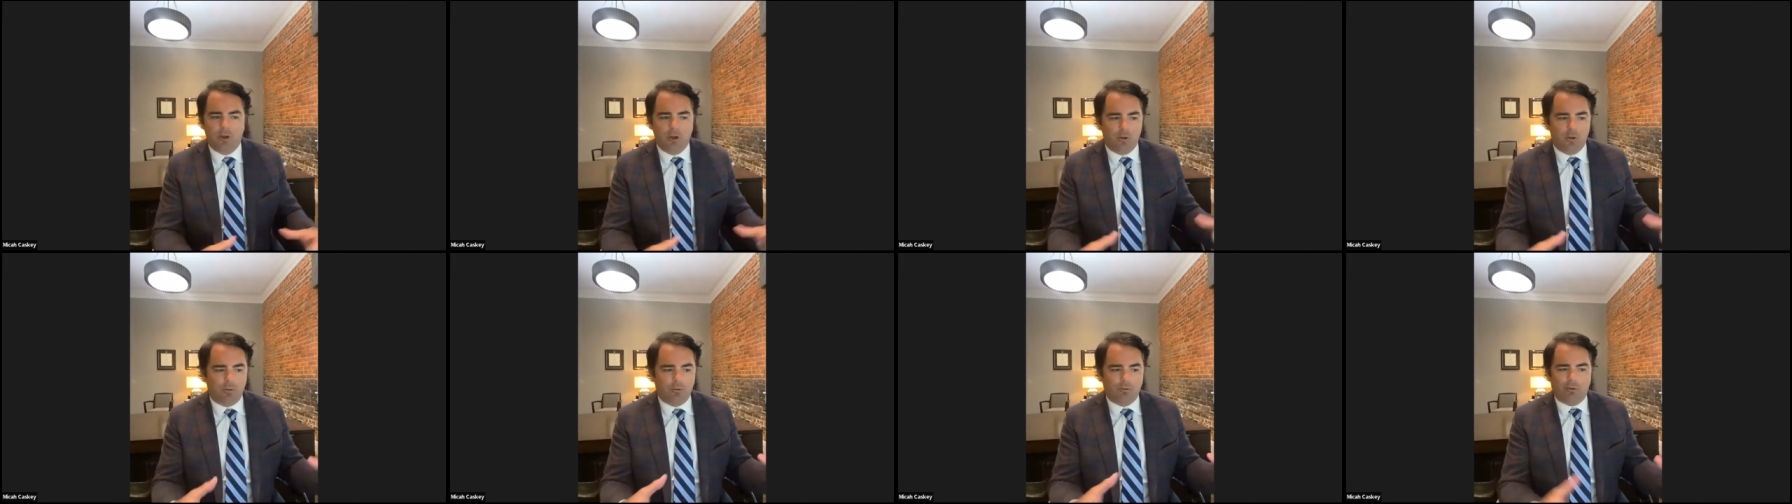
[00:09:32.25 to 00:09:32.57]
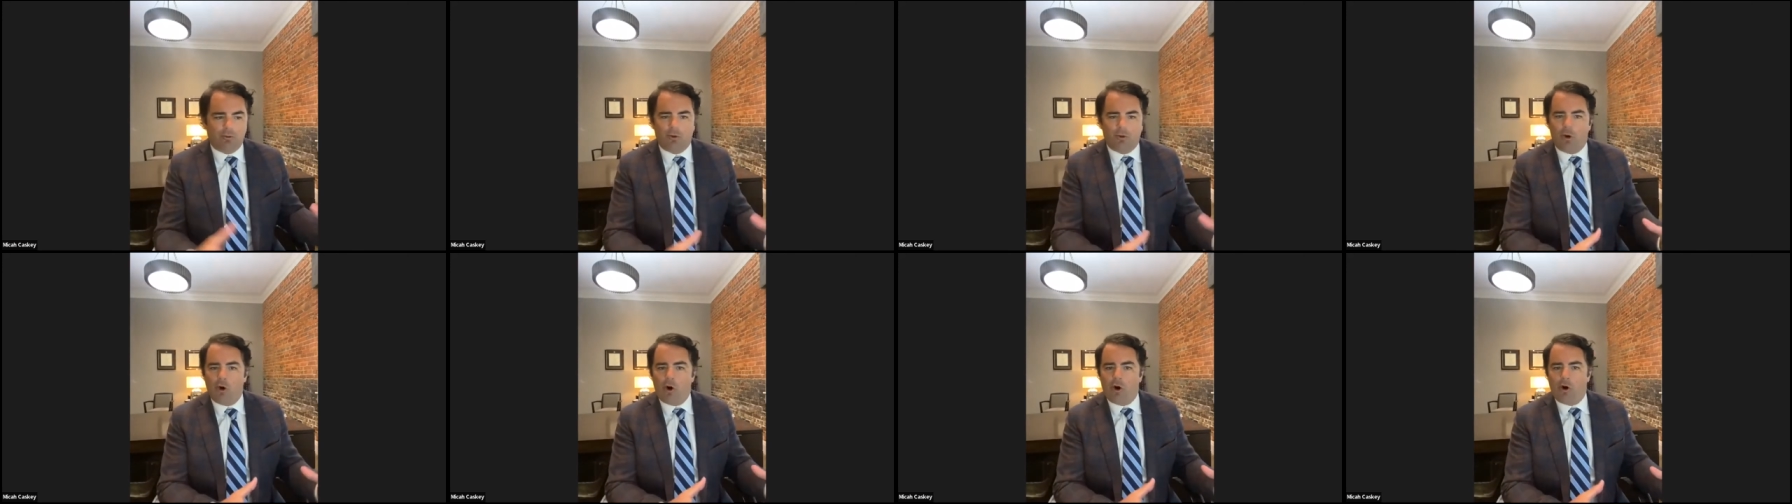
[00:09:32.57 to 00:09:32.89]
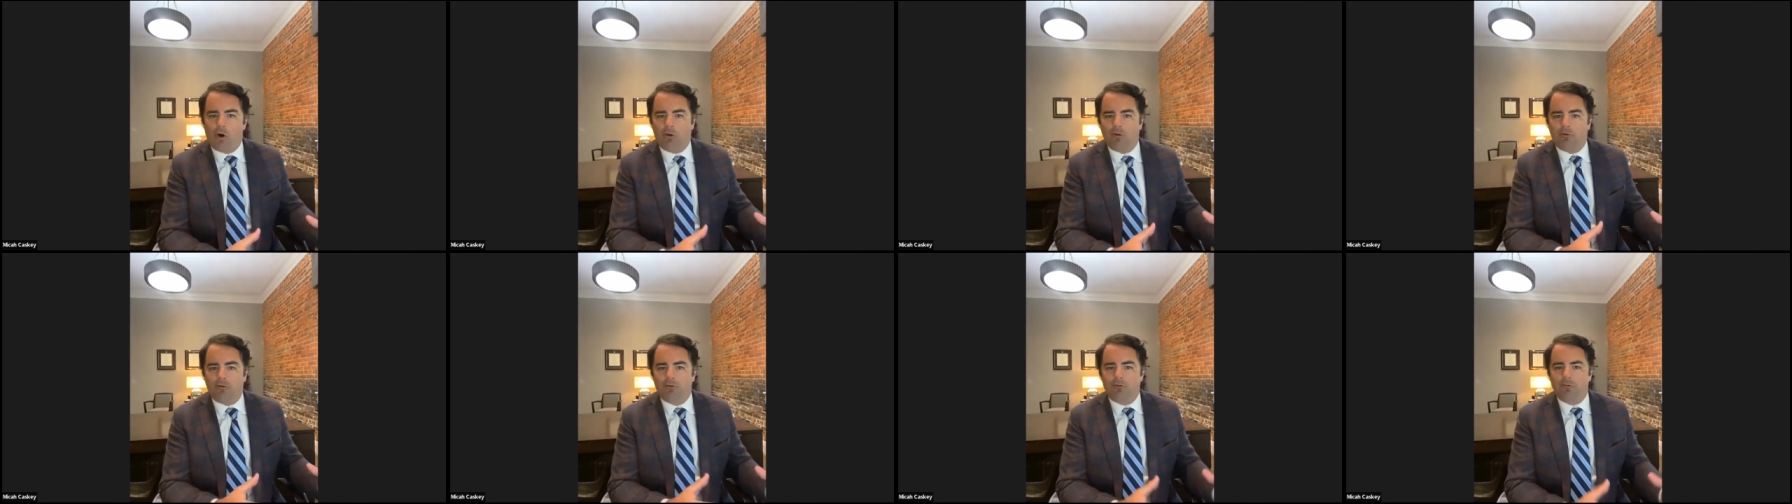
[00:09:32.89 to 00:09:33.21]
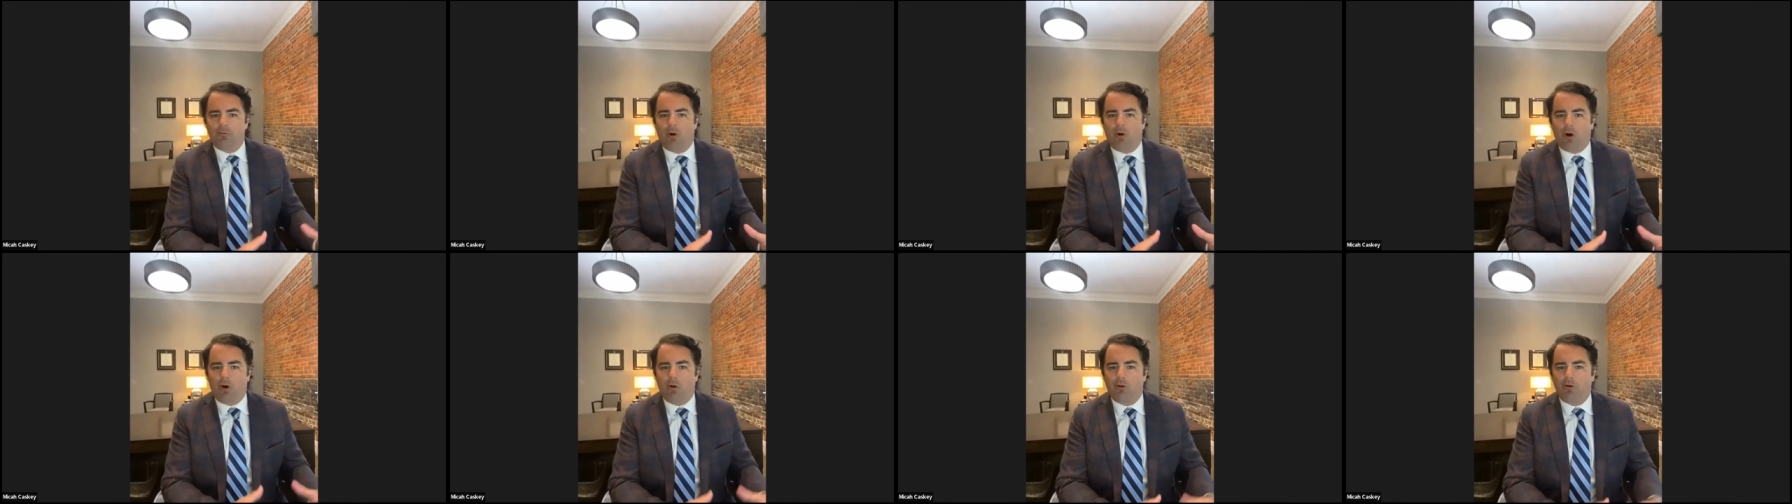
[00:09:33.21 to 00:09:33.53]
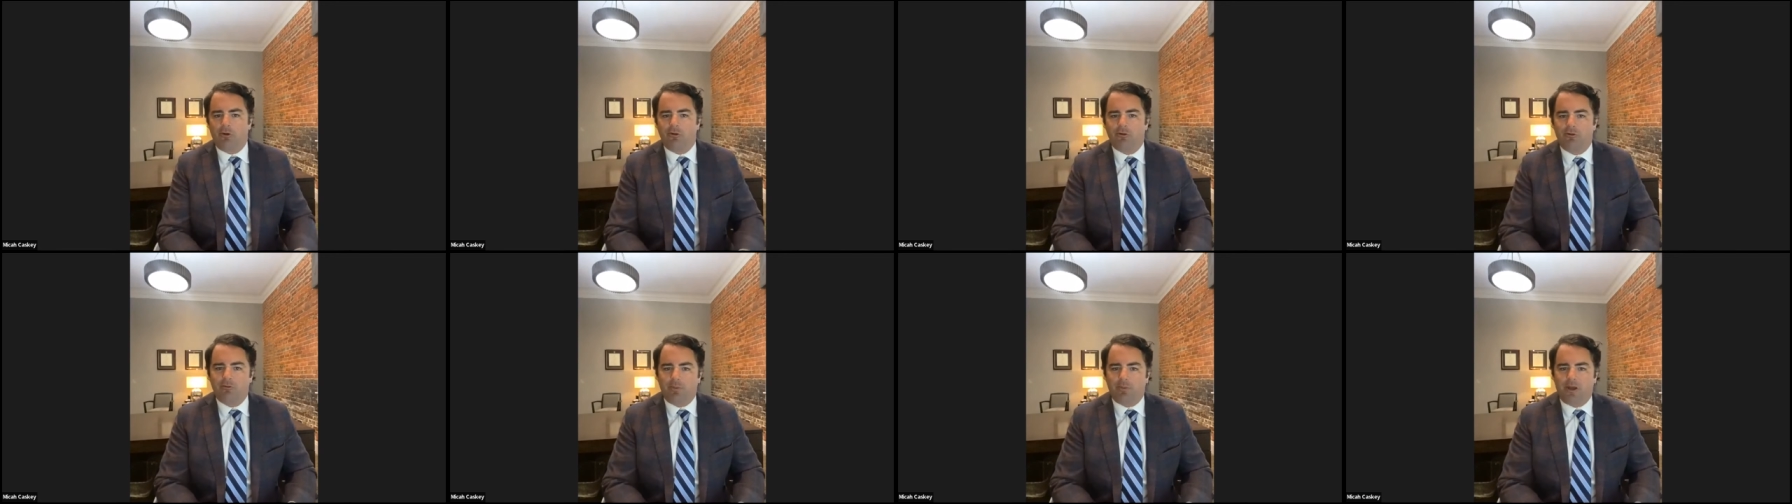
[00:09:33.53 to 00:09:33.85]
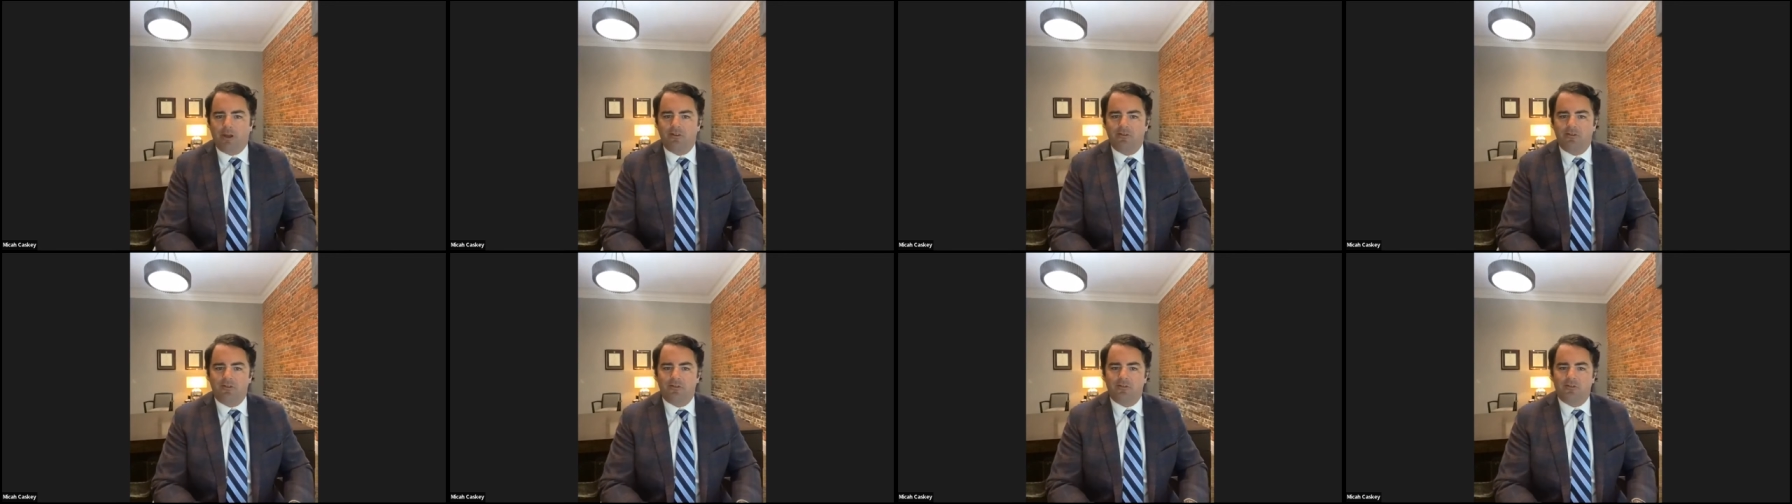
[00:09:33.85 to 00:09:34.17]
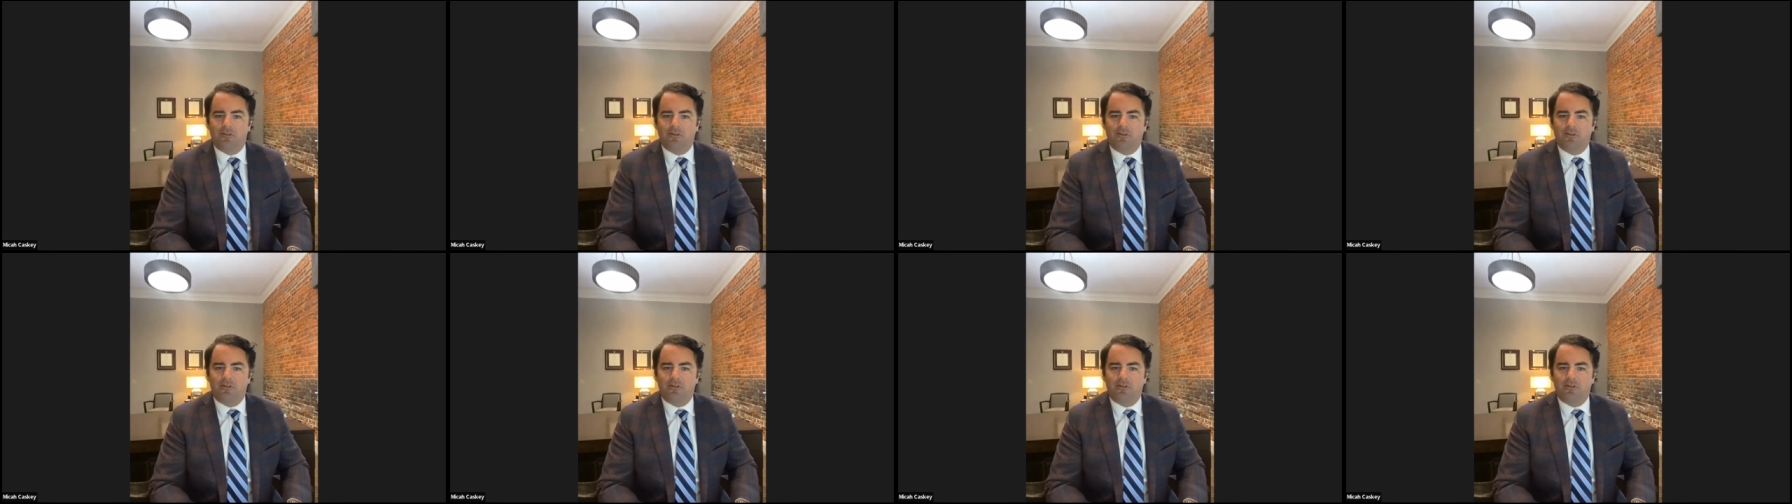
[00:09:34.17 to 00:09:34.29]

which are all smaller spaces.